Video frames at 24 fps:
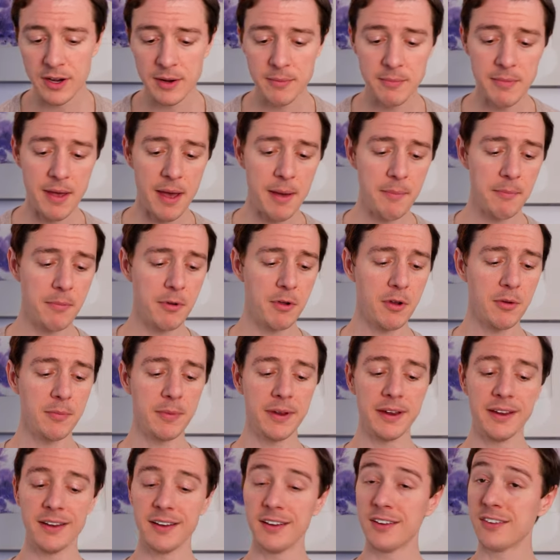remember
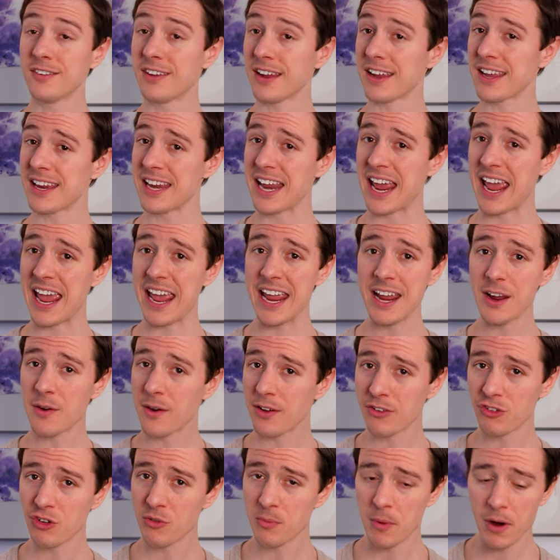me. Second A
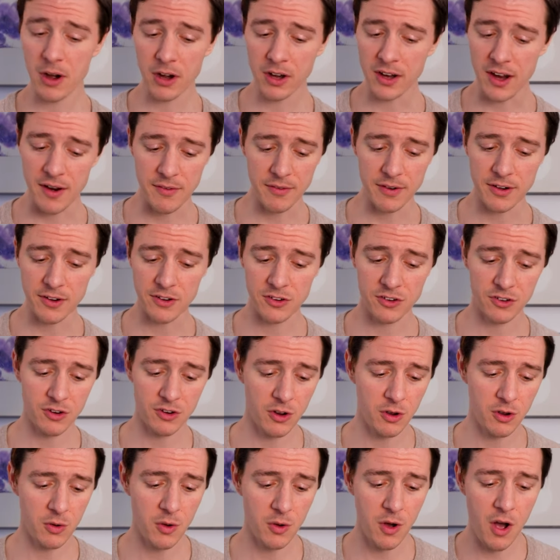question mark every
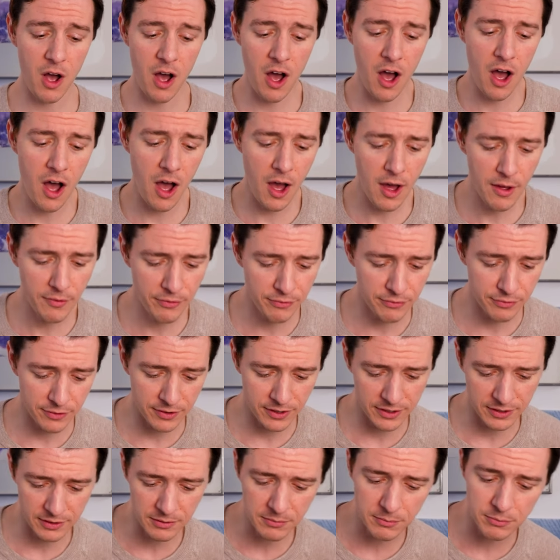so
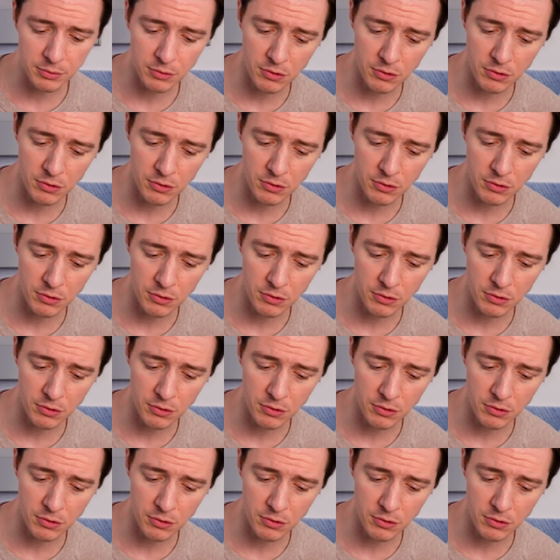often.